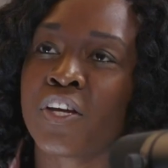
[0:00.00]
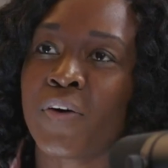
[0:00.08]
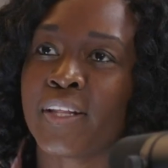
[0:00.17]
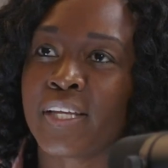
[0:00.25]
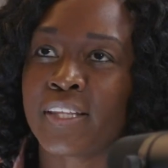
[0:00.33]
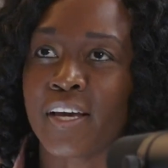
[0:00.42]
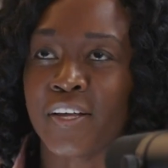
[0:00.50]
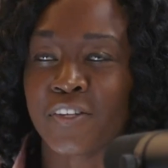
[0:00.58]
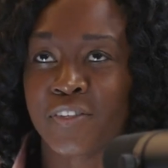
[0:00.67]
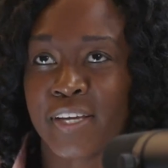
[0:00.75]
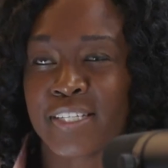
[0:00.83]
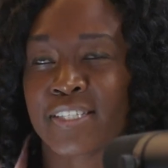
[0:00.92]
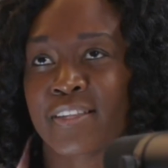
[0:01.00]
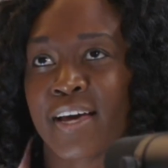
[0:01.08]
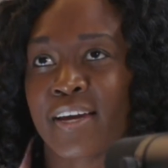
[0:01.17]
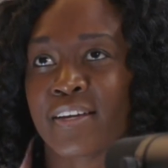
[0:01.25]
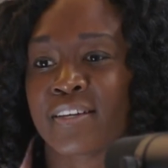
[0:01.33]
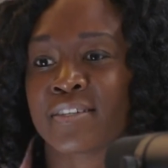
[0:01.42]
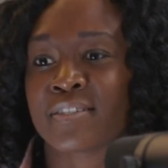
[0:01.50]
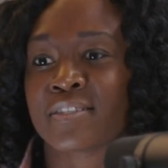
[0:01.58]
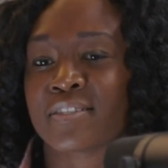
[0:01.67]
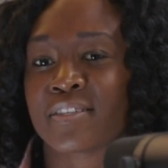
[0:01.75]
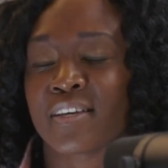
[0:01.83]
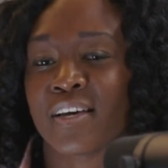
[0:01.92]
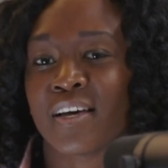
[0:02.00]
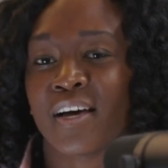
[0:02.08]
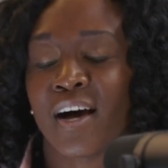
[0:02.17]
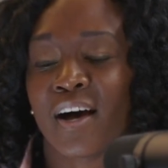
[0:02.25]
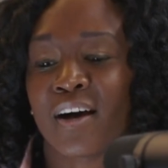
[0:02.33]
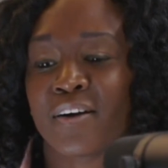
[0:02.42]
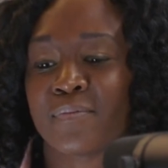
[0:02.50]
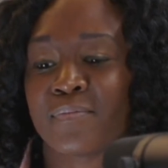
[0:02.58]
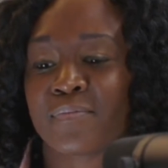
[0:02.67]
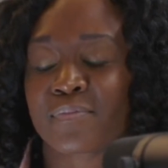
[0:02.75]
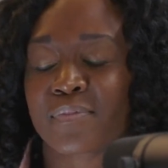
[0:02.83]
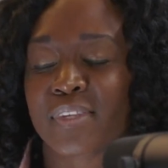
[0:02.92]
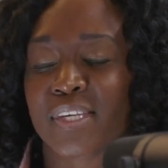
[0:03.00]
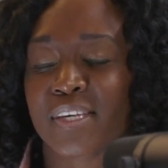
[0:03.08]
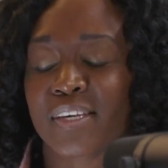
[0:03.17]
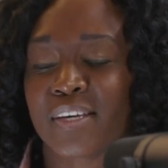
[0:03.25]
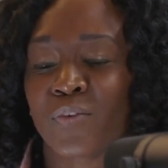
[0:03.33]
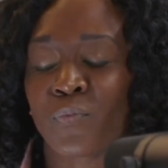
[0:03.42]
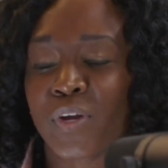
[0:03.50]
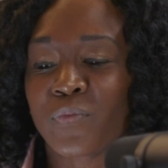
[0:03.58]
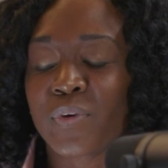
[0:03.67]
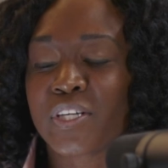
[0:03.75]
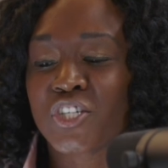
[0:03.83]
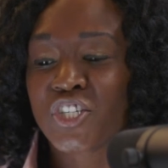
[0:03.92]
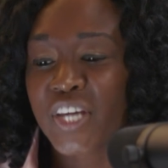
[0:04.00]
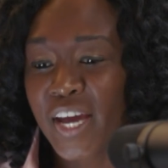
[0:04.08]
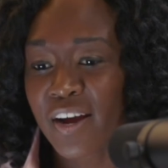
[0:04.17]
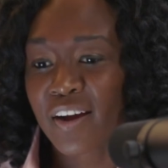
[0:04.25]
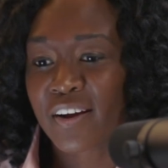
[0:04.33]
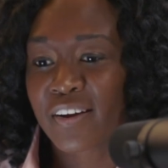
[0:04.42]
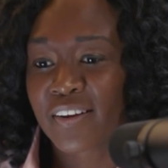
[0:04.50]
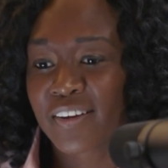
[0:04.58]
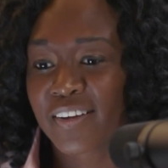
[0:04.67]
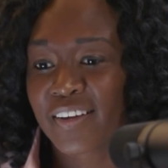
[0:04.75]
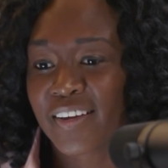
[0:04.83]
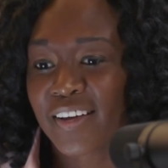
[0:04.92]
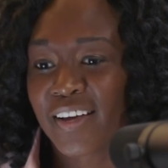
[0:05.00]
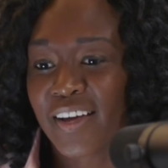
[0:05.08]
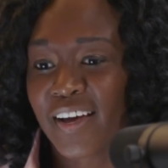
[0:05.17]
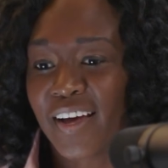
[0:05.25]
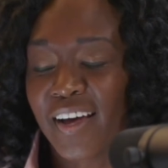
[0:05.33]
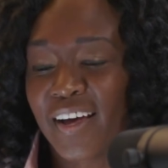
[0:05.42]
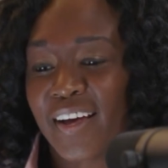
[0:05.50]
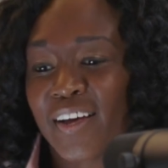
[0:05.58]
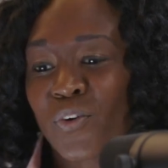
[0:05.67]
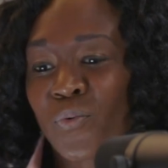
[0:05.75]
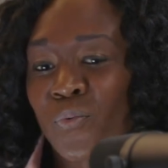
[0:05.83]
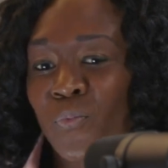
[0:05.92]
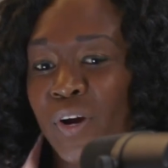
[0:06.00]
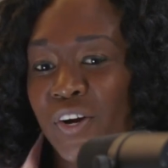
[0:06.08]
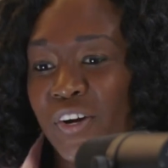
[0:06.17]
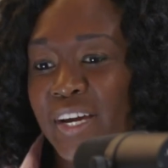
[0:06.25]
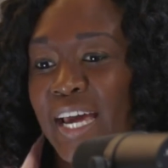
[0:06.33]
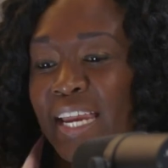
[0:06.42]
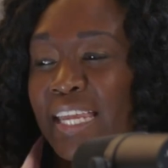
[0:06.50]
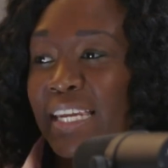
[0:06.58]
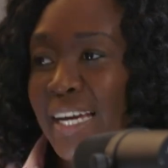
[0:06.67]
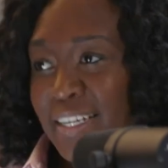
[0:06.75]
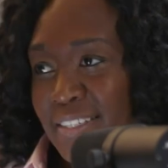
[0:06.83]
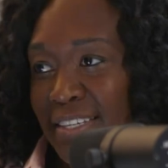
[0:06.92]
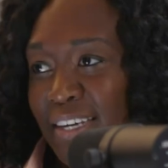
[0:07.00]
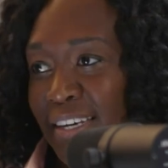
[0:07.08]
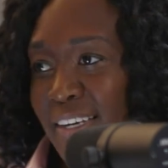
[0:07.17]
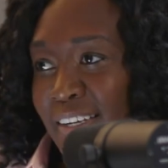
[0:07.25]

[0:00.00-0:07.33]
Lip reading: I think the other thing to that is when we share, we're creating legacy.